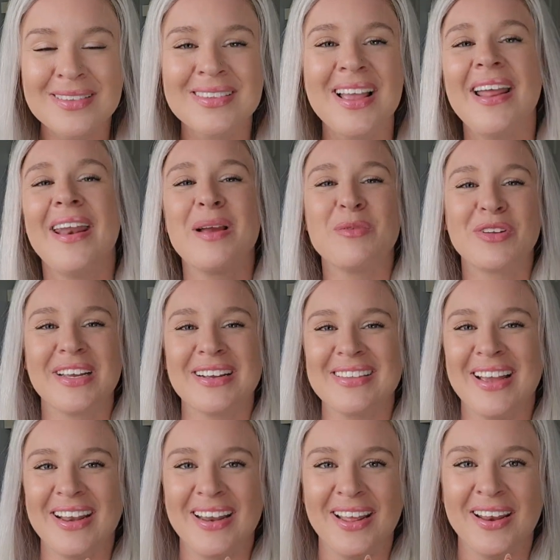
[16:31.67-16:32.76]
and I'm really
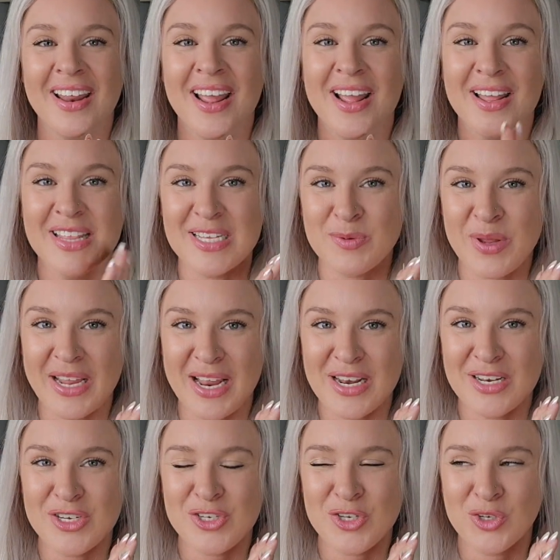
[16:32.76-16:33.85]
excited this
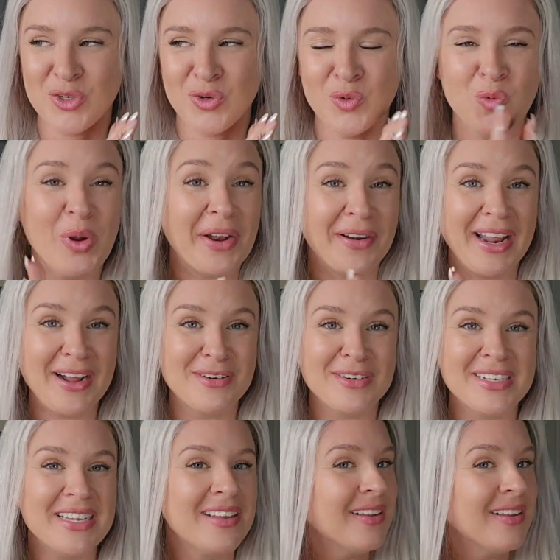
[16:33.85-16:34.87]
weekend to wear it out.